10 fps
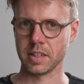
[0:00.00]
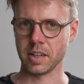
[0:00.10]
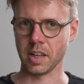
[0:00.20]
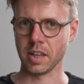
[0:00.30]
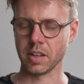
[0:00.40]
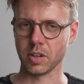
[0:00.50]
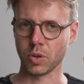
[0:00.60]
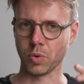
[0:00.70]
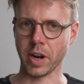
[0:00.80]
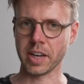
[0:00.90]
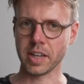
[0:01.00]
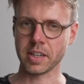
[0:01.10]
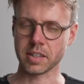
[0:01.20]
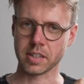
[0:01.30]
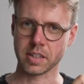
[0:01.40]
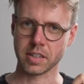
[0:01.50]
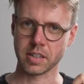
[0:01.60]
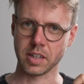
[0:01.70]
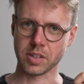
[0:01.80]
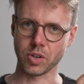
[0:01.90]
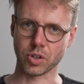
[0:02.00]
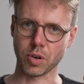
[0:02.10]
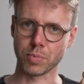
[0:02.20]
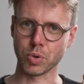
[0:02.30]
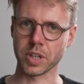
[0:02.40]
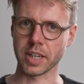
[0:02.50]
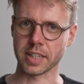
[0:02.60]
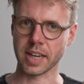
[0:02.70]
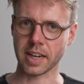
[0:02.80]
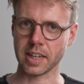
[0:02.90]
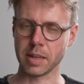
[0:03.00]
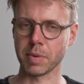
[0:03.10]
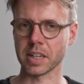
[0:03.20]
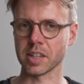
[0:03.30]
the gradient is not computed exactly, but a